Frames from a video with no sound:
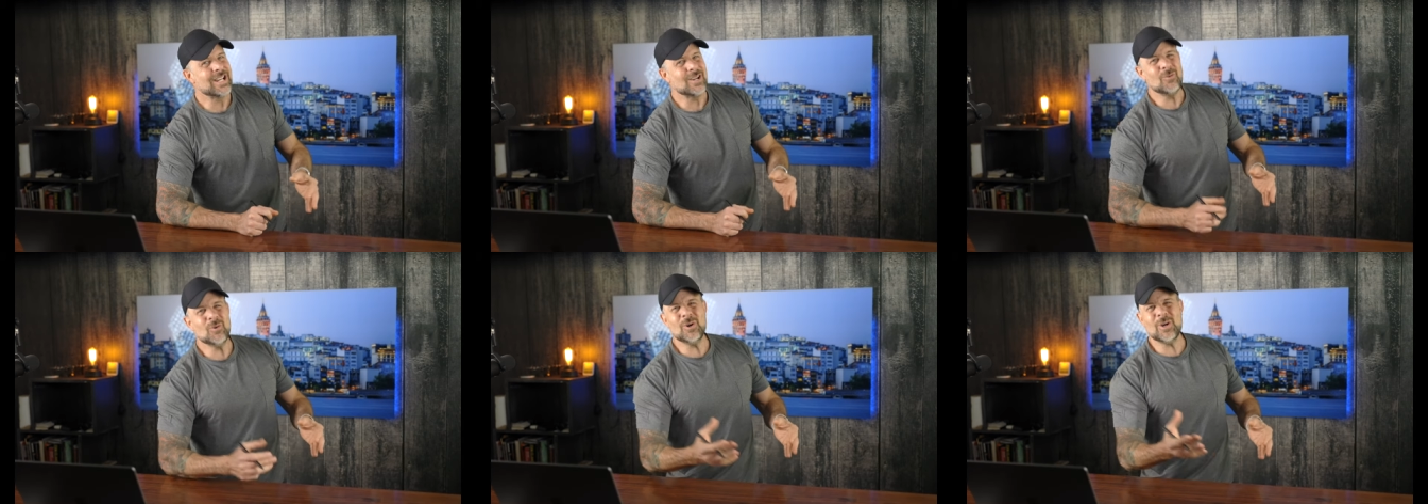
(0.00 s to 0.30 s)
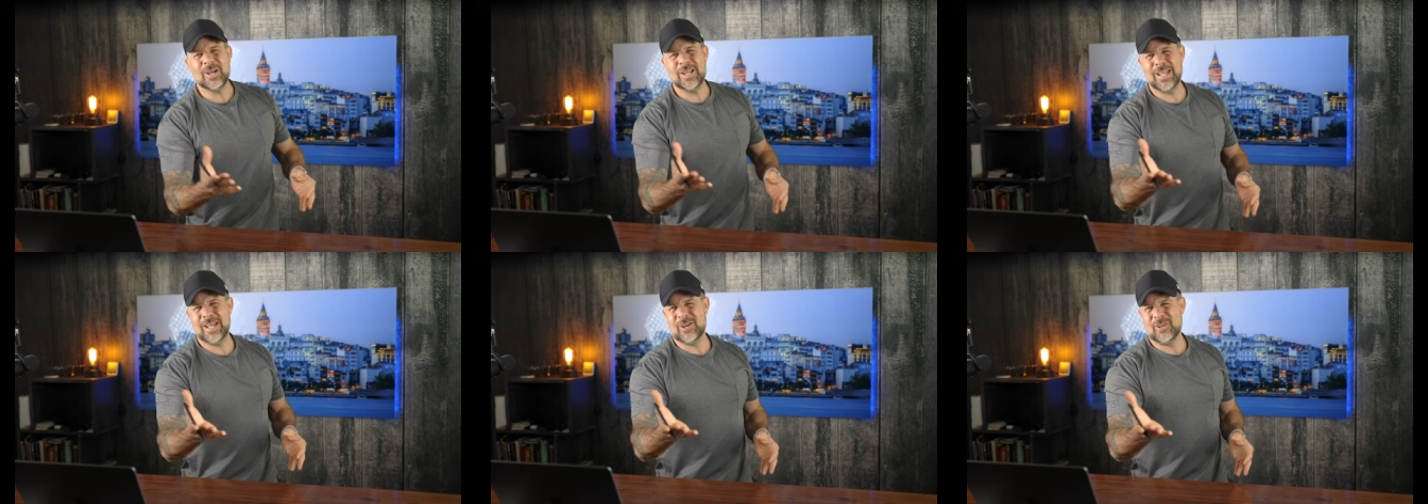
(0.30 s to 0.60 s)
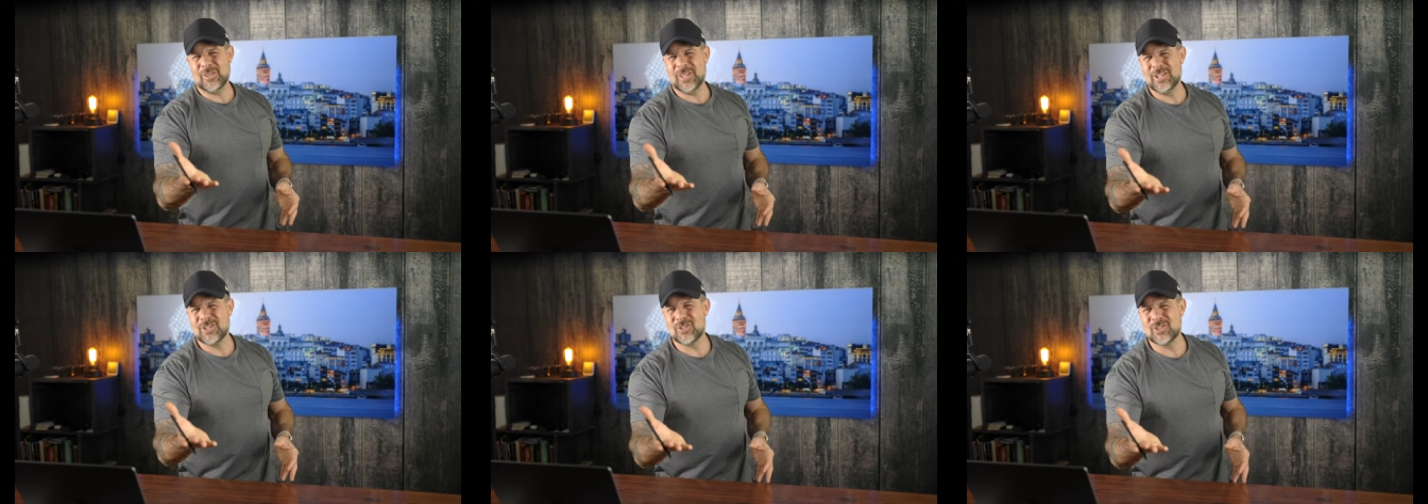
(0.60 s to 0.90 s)
well,
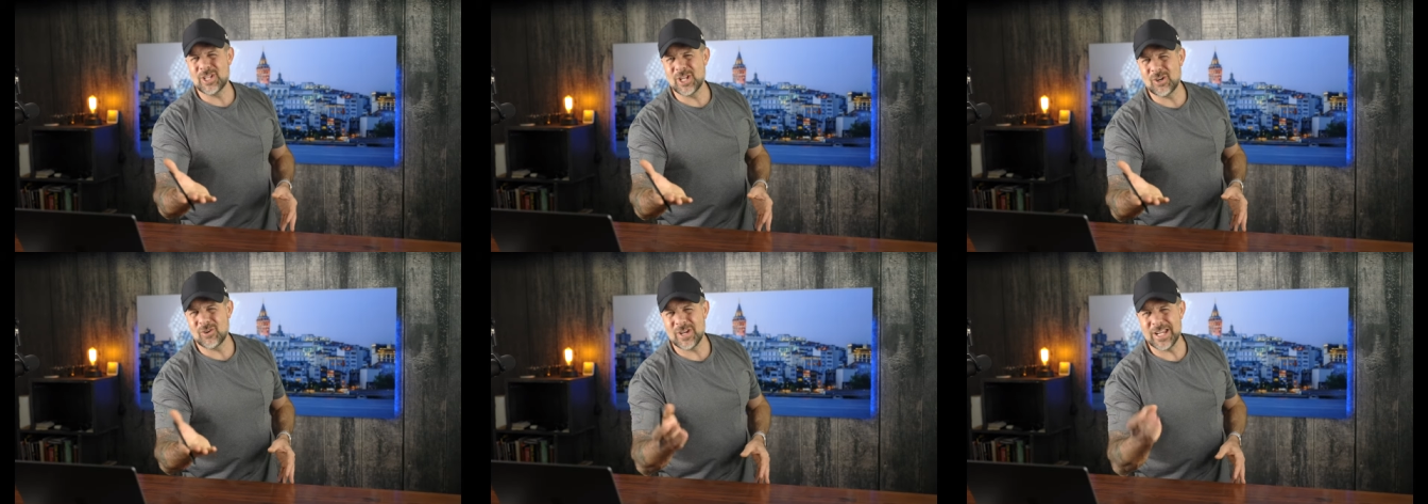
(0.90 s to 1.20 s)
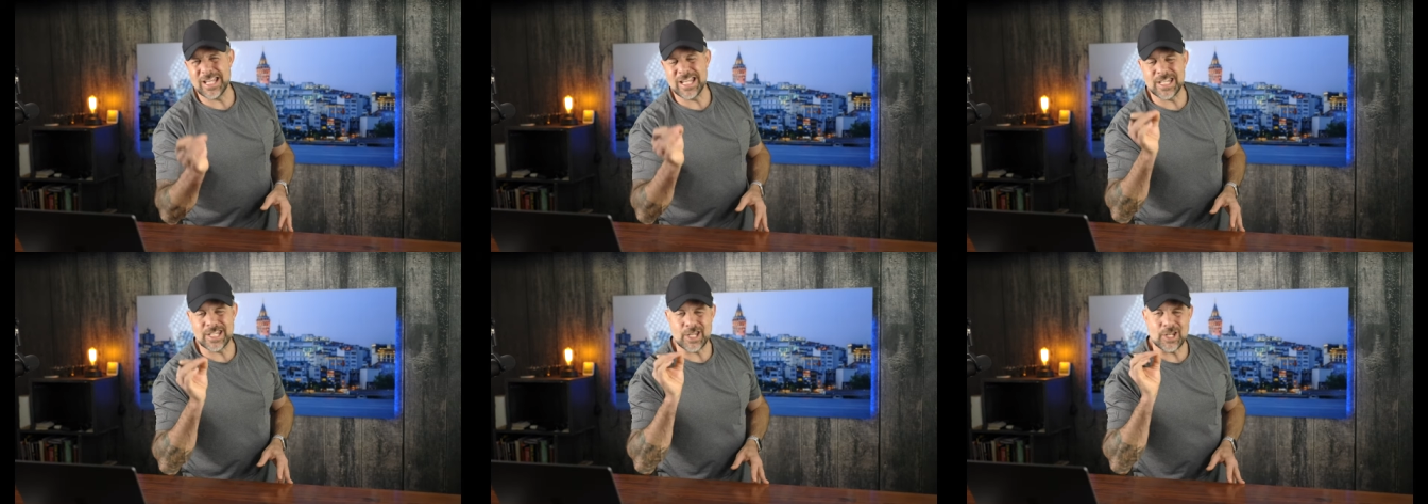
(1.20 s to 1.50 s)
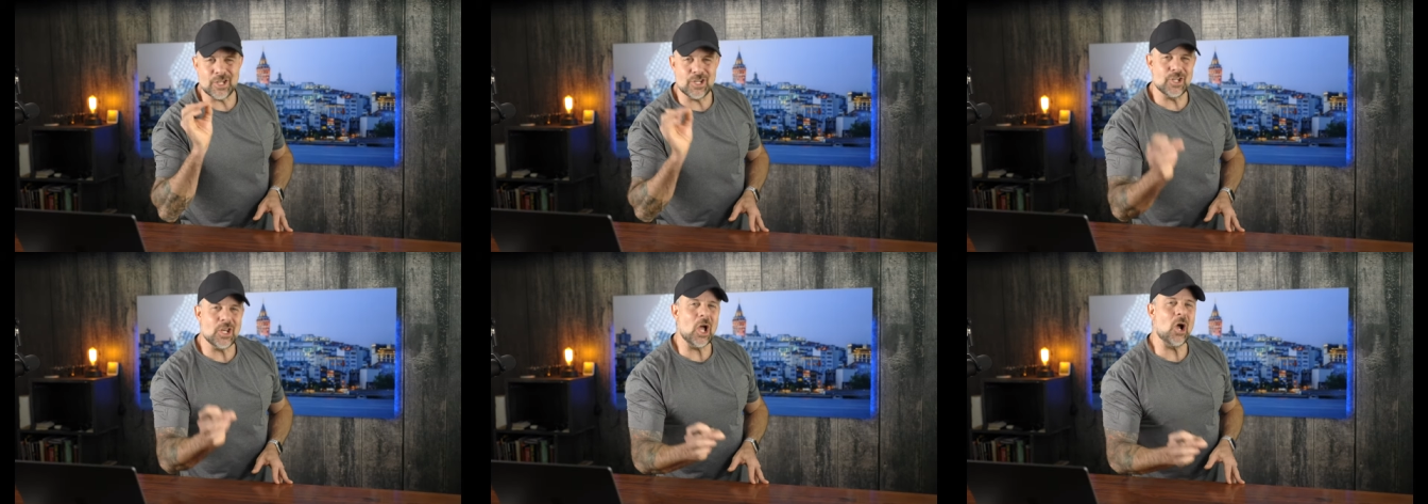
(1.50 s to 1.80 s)
hell, this year is
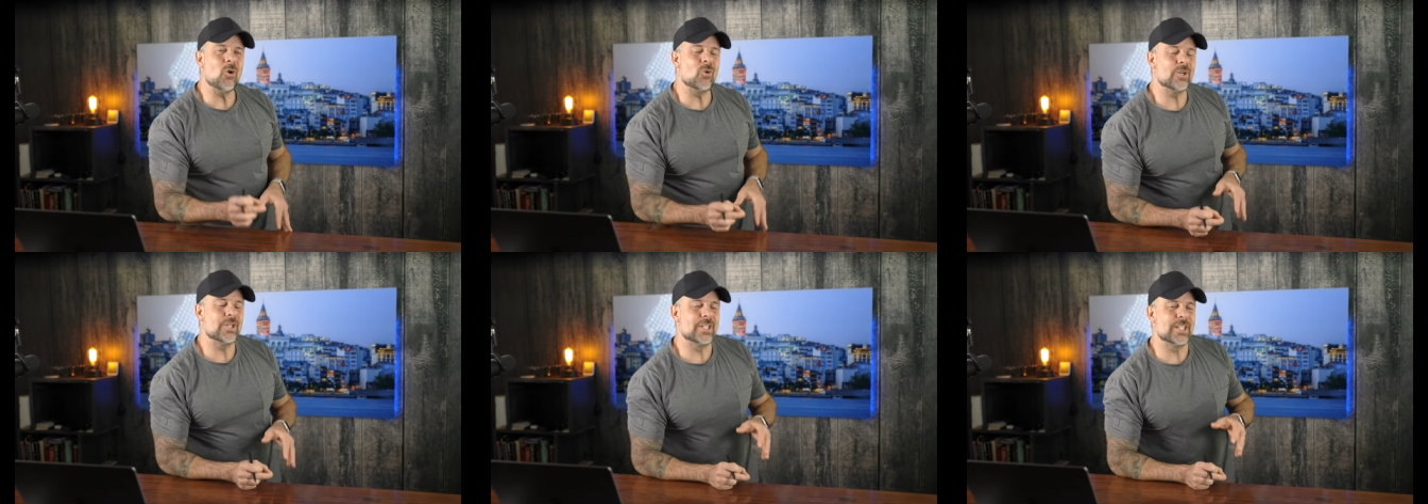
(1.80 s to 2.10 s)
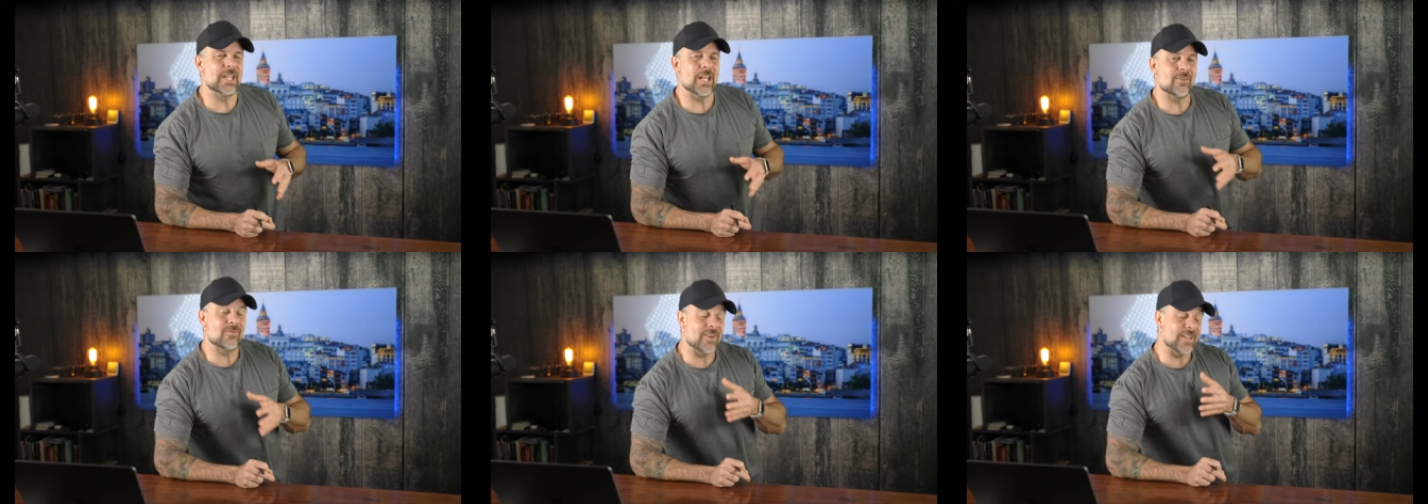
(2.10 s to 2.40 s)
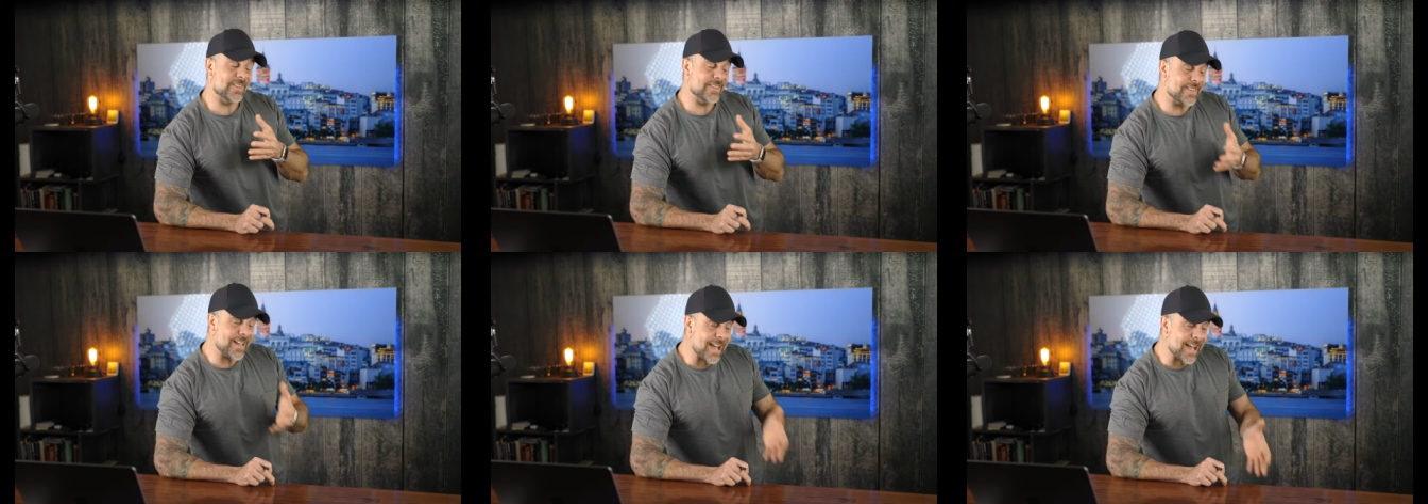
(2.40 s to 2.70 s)
no
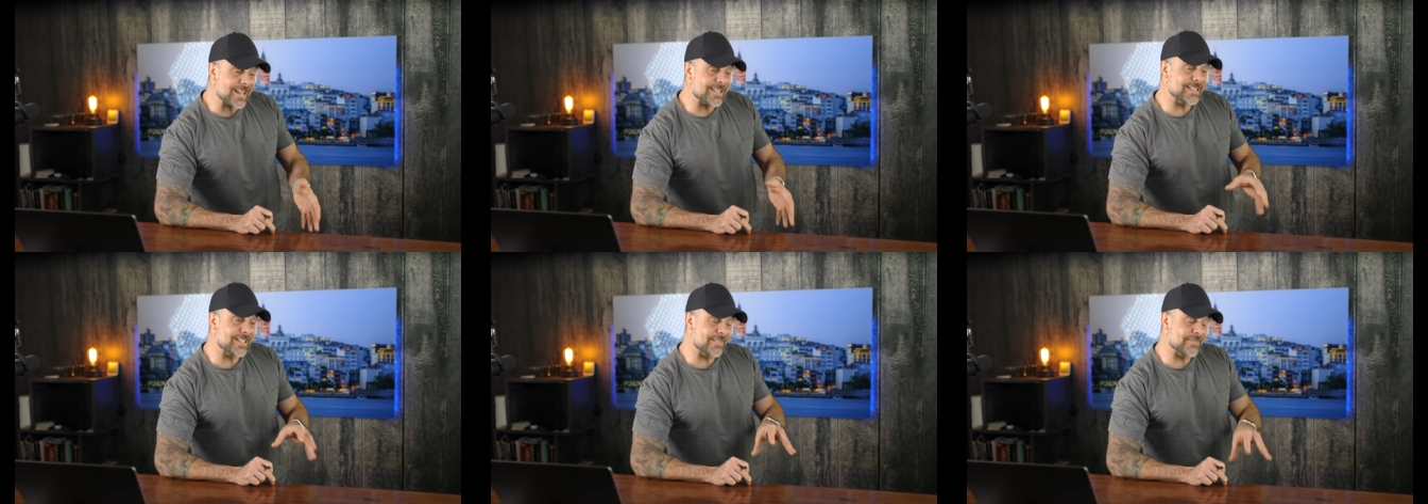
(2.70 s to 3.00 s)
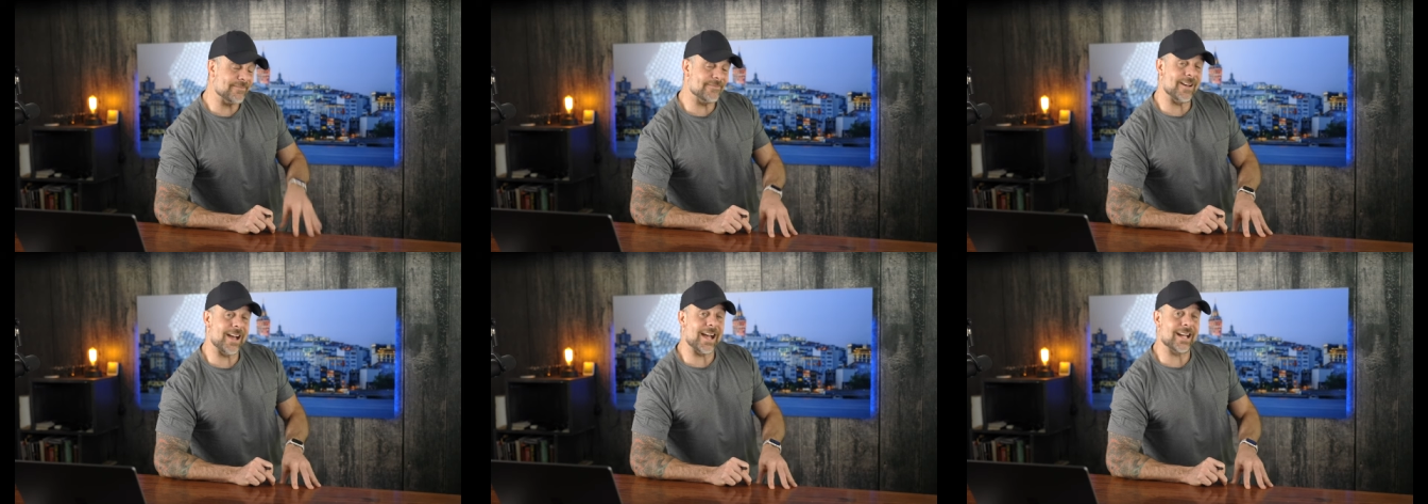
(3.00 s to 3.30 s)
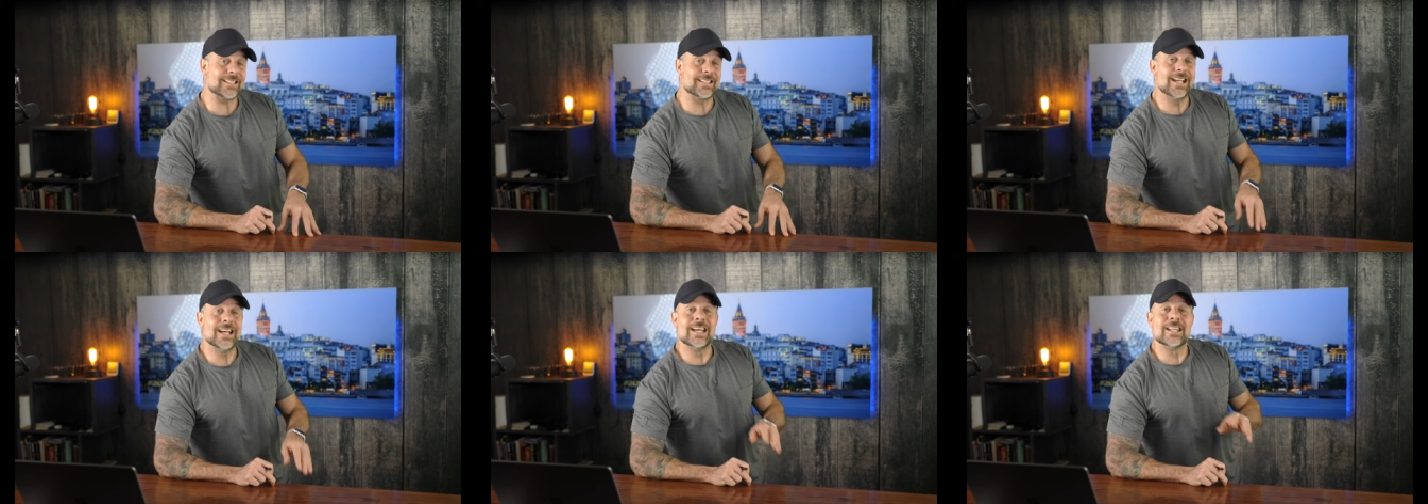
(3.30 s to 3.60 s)
different. That's a
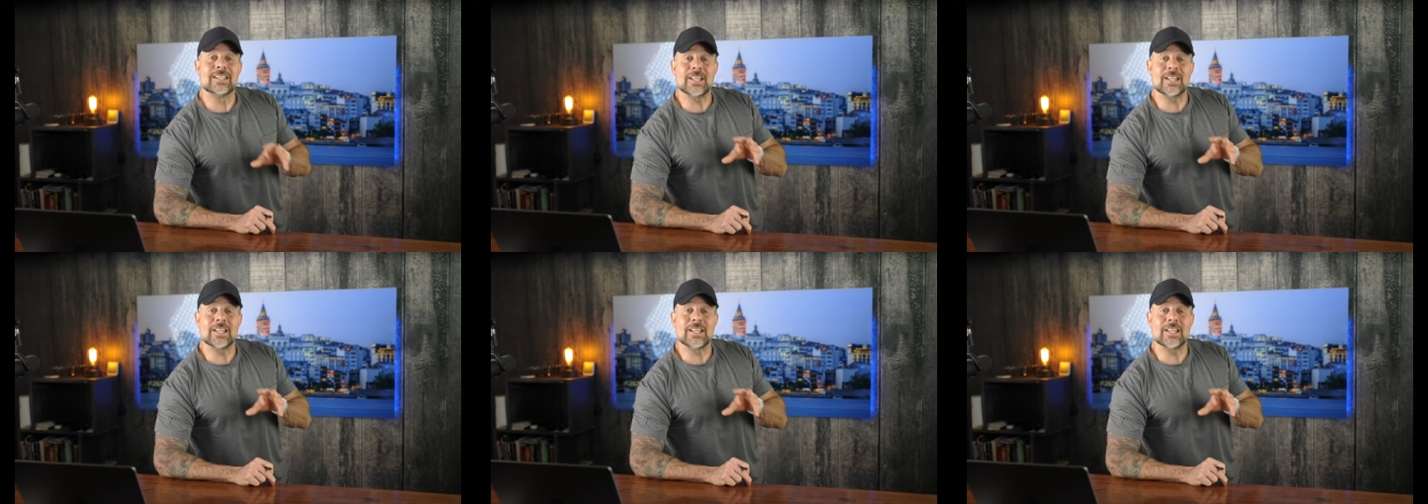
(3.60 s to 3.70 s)
fact.